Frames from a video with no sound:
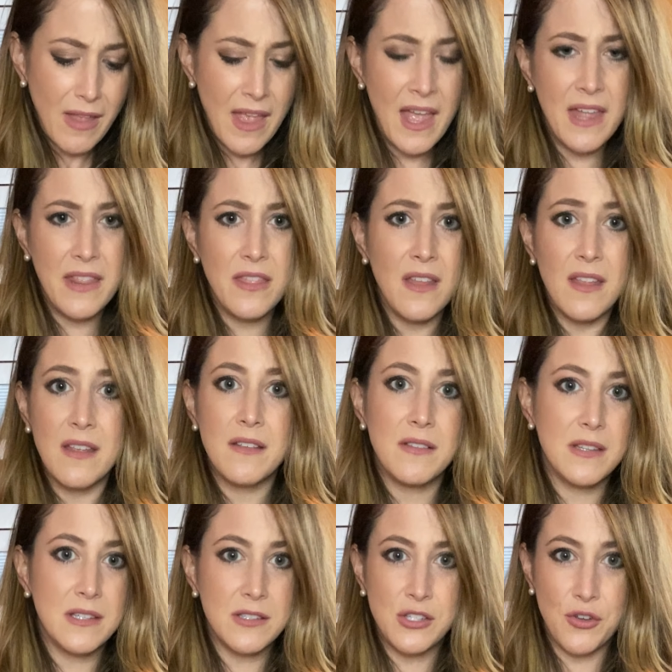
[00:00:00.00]
And
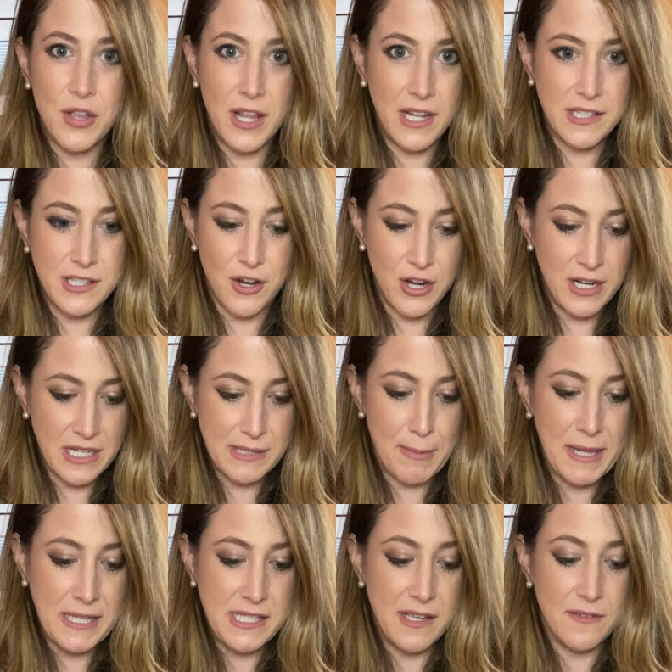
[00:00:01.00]
zucchinis are
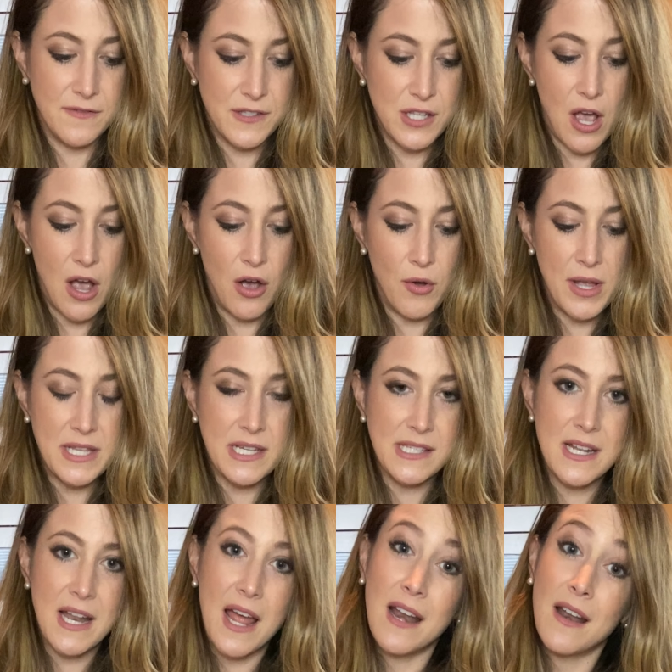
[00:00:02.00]
inexpensive, so it
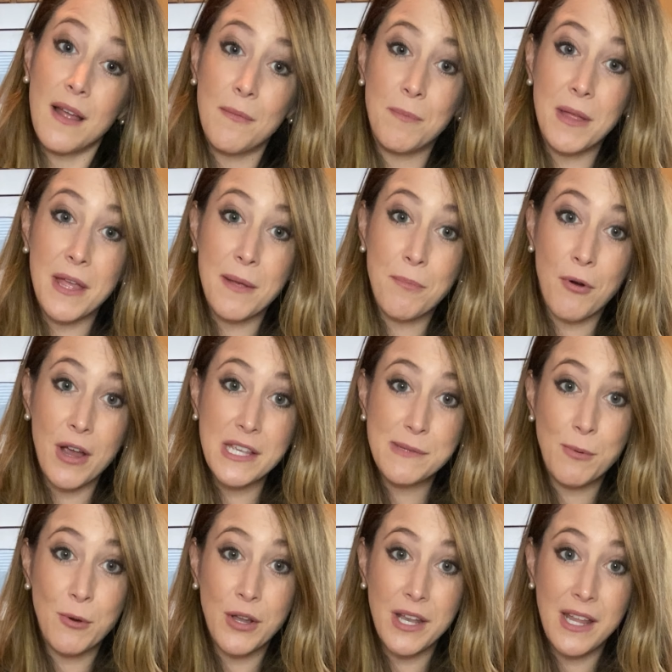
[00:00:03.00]
doesn't add a big price
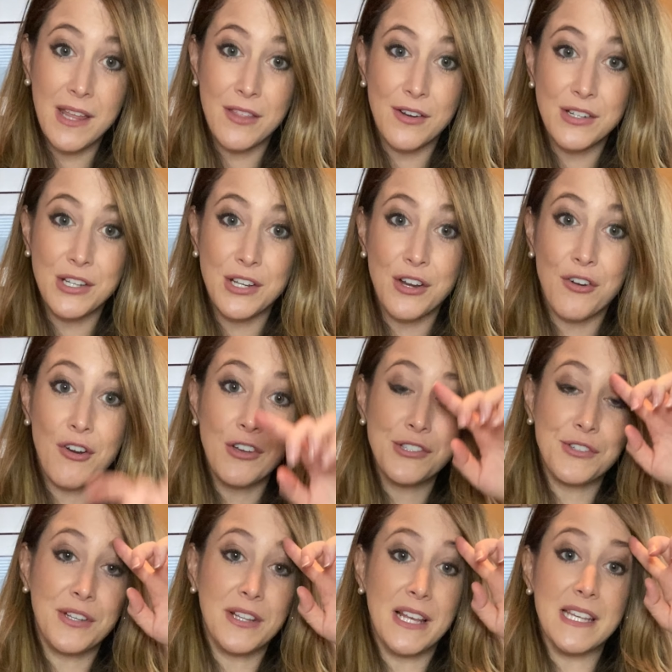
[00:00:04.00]
point either to your
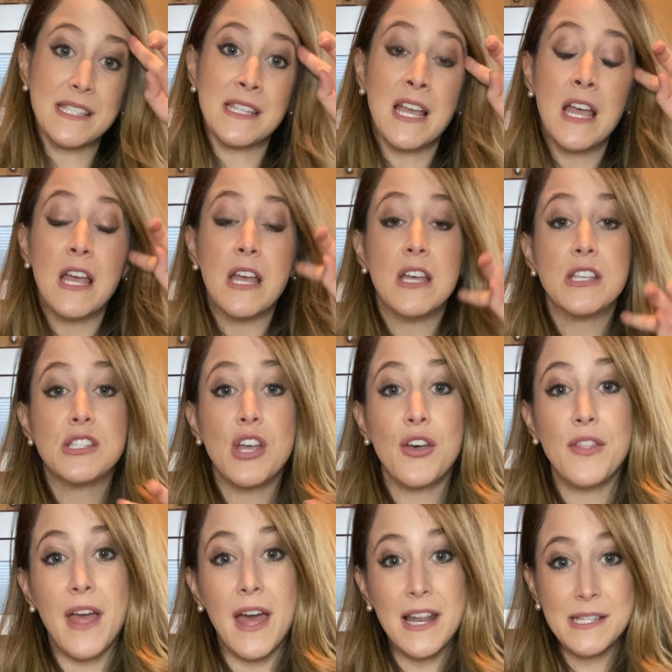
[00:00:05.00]
grocery list. So
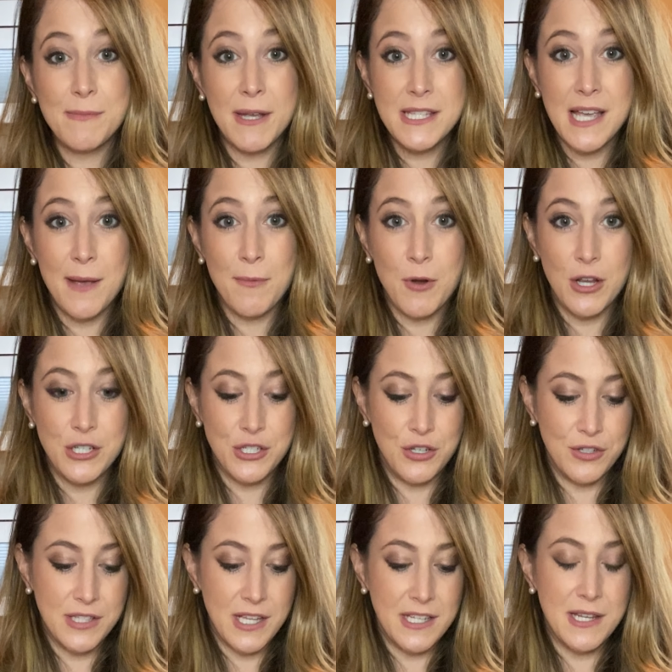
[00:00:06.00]
that is my Time Crunch
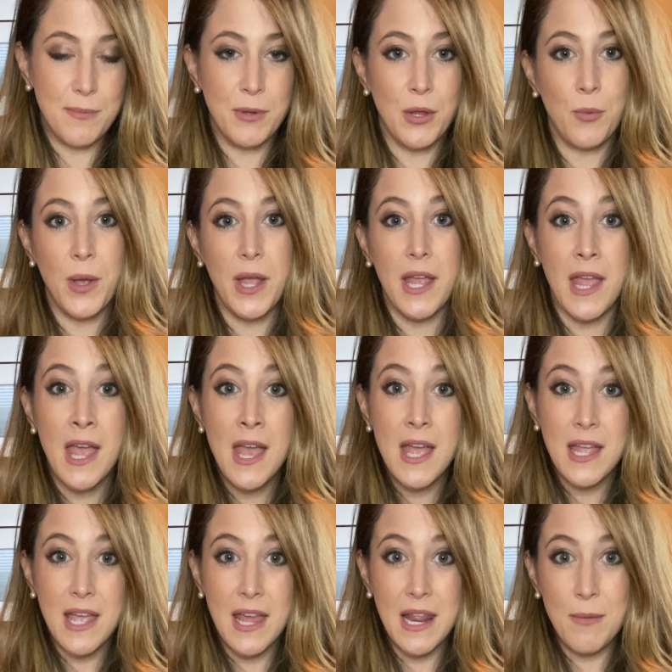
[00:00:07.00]
Tuesday tip of the week,
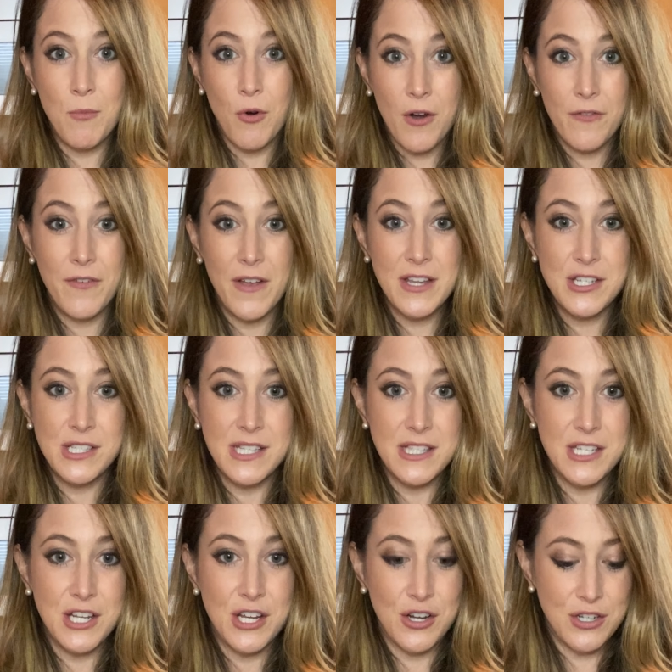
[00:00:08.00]
getting more veggies
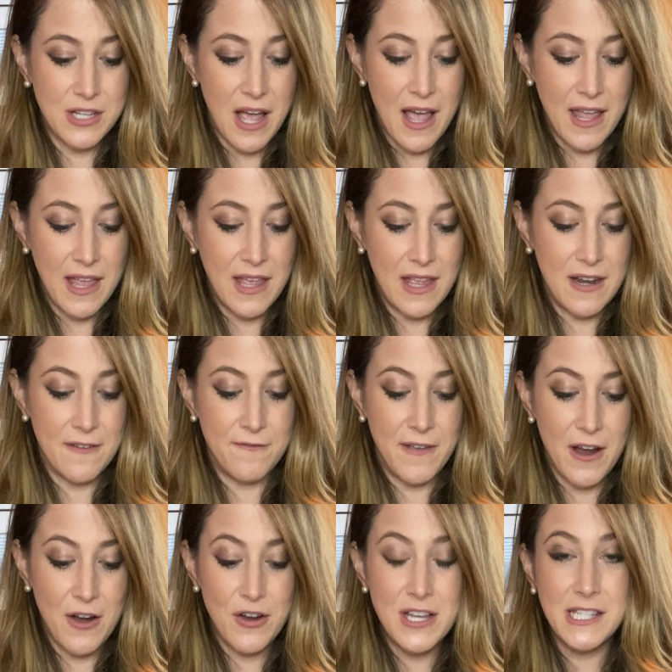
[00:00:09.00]
into your diet in a
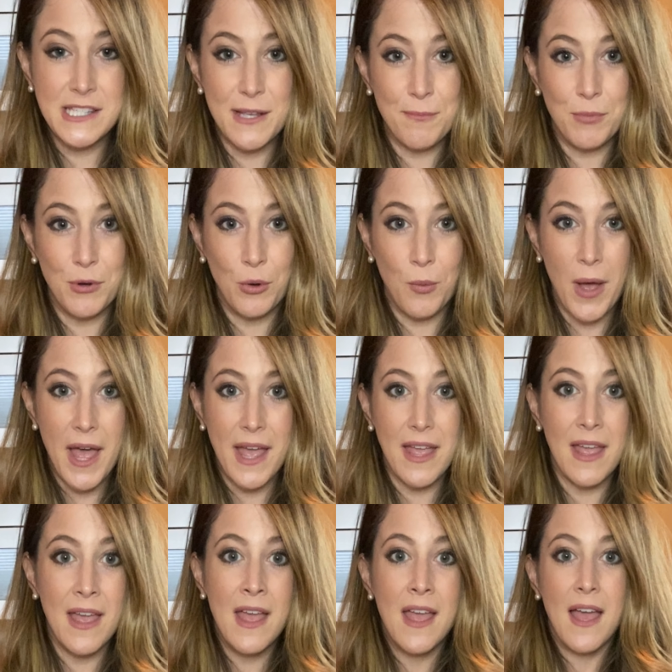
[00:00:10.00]
very simple
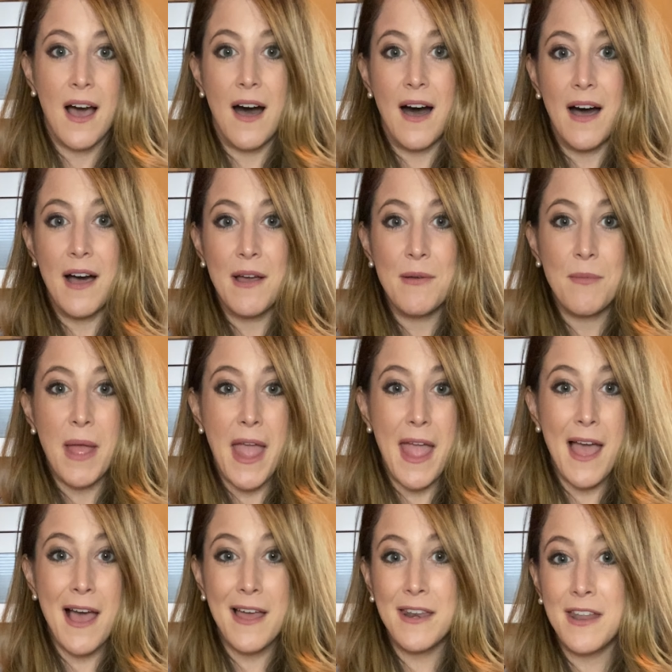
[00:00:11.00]
way. Um,
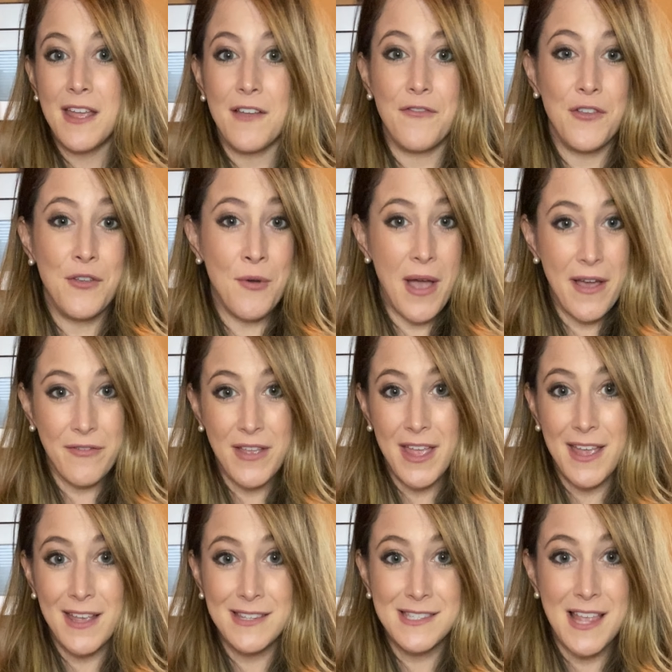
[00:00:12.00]
and if you have
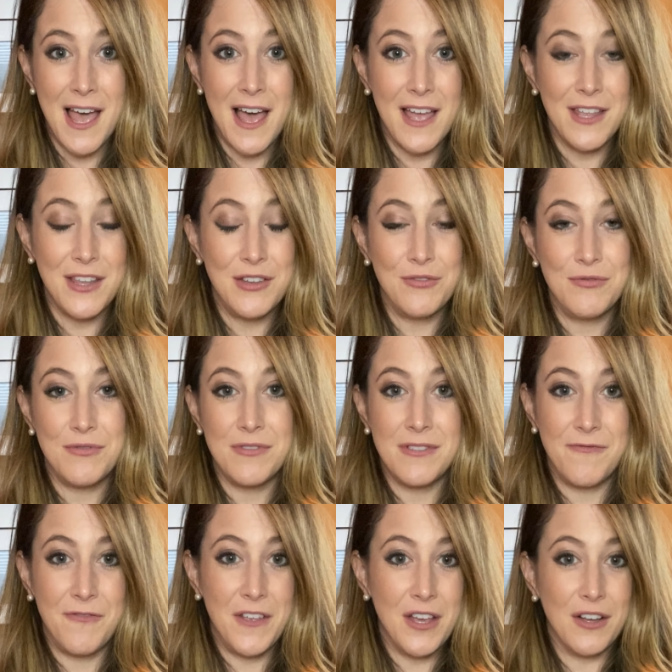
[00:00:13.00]
kids that you
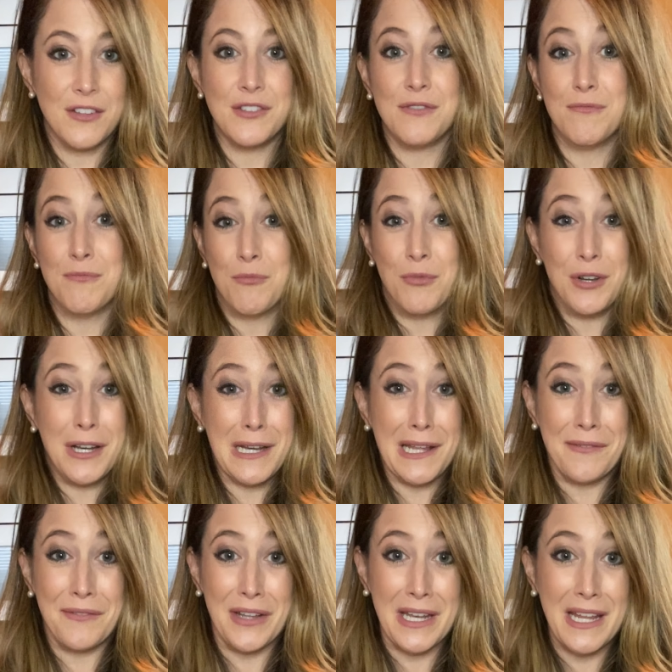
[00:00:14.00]
feel wouldn't
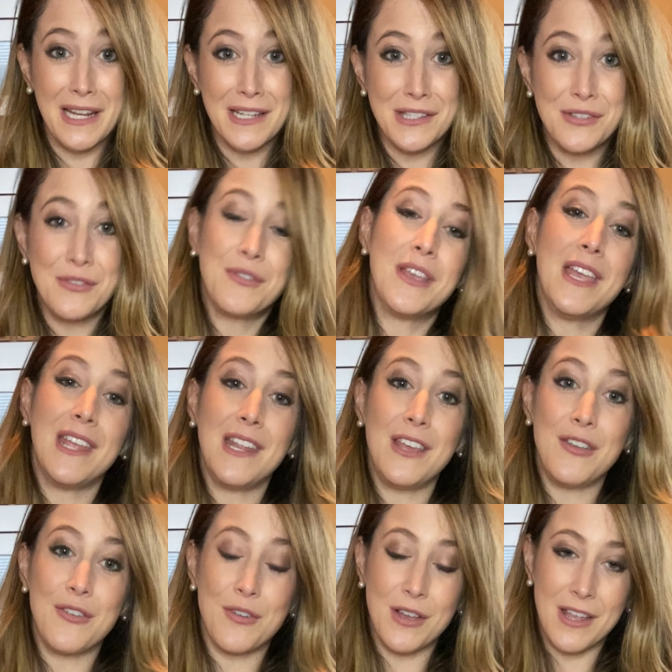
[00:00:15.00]
even eat a
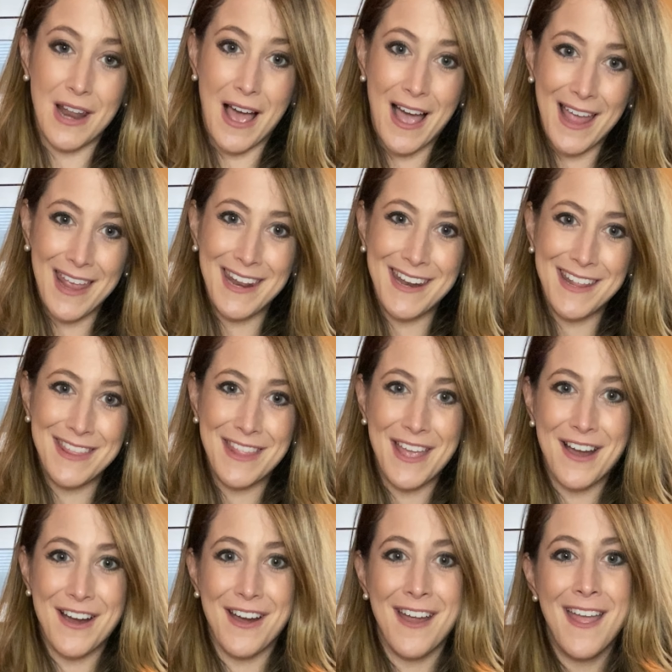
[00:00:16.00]
zucchini, you could hide it in
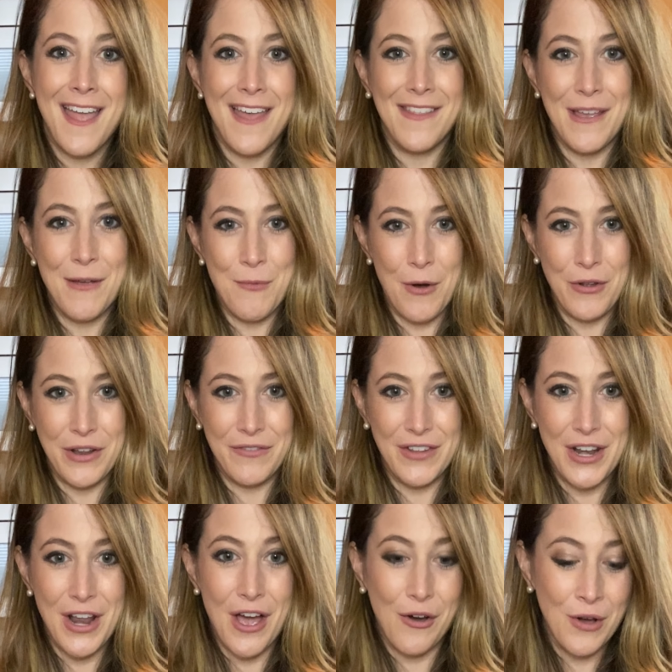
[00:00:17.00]
there and they won't
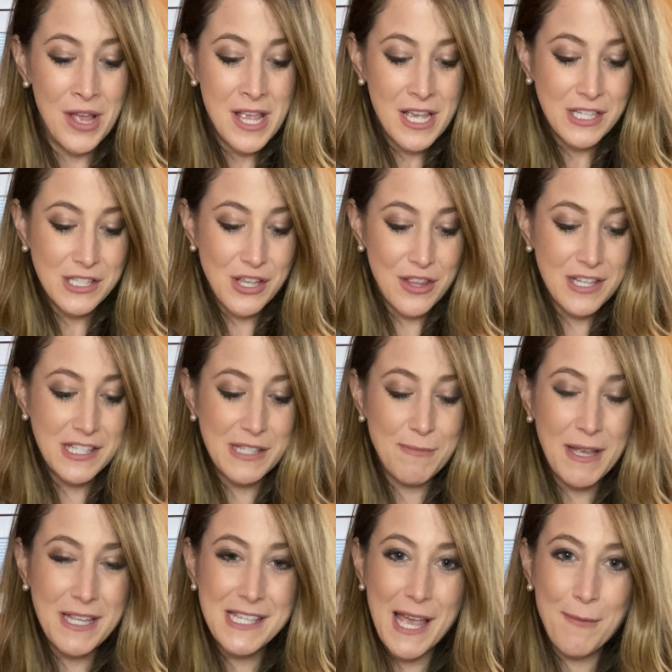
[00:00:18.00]
even know. So this is
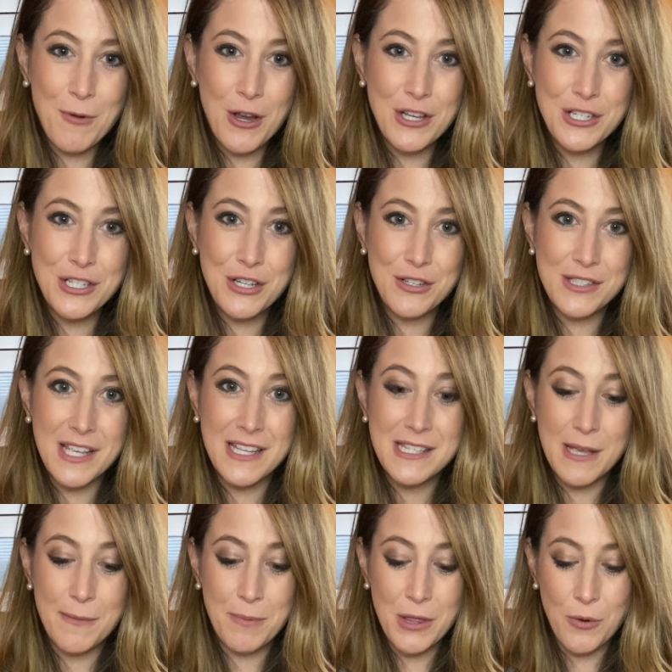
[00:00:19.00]
my Time Crunch Tuesday
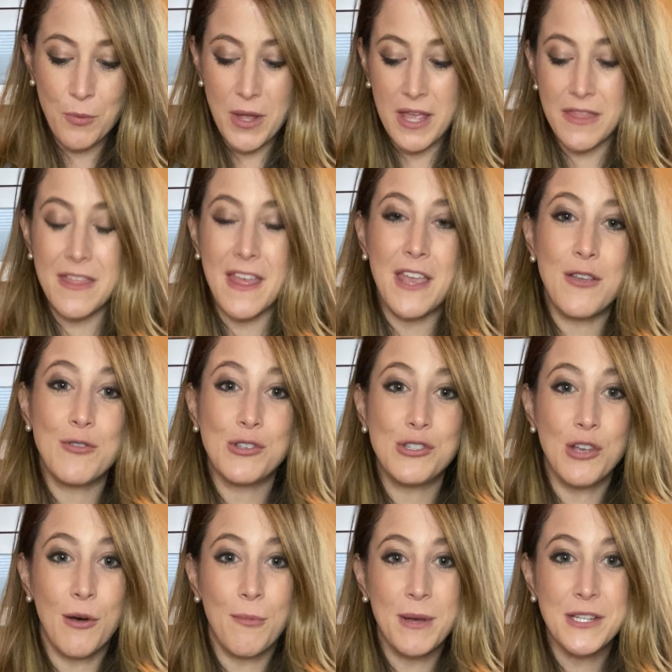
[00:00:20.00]
tip of the week. Thank you
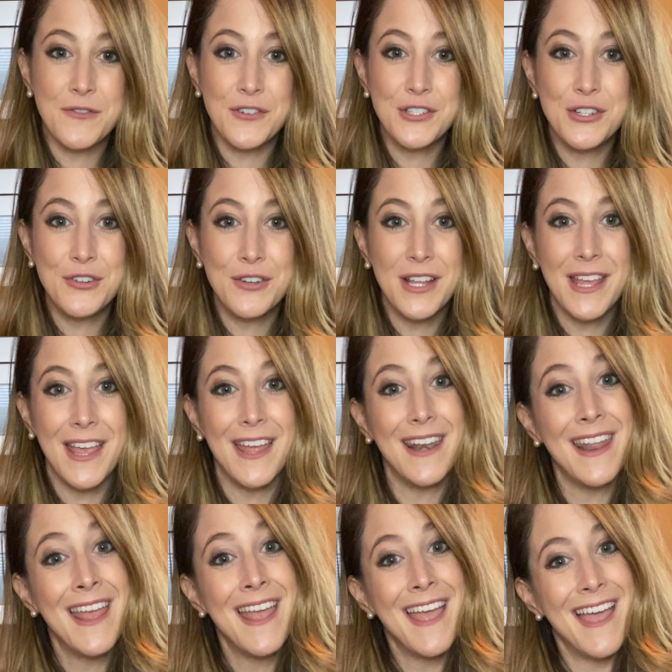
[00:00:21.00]
so much for tuning
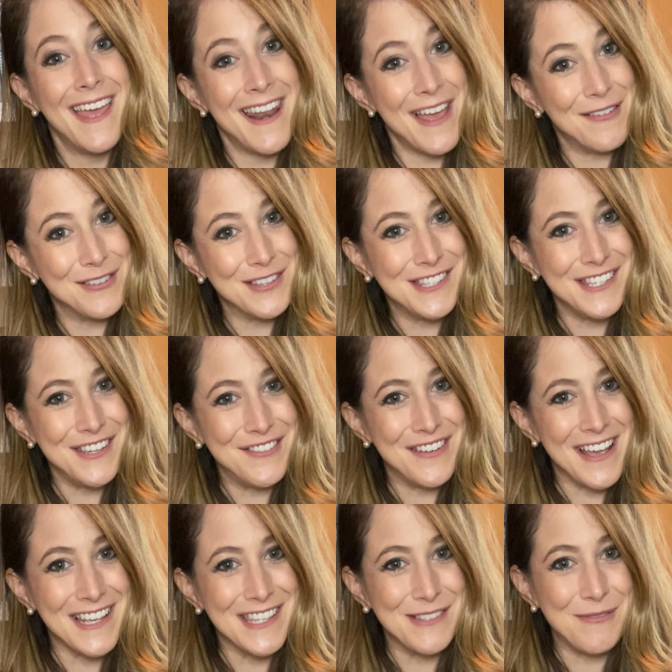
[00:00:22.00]
in and I will see you
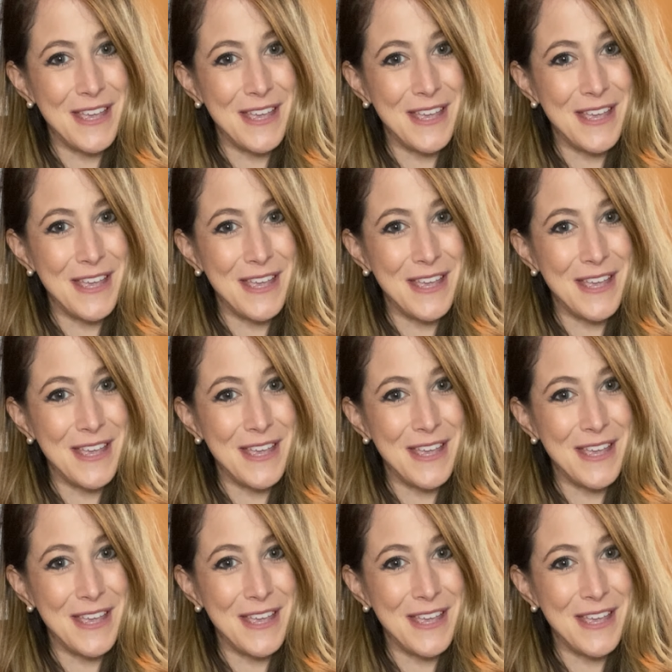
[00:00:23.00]
next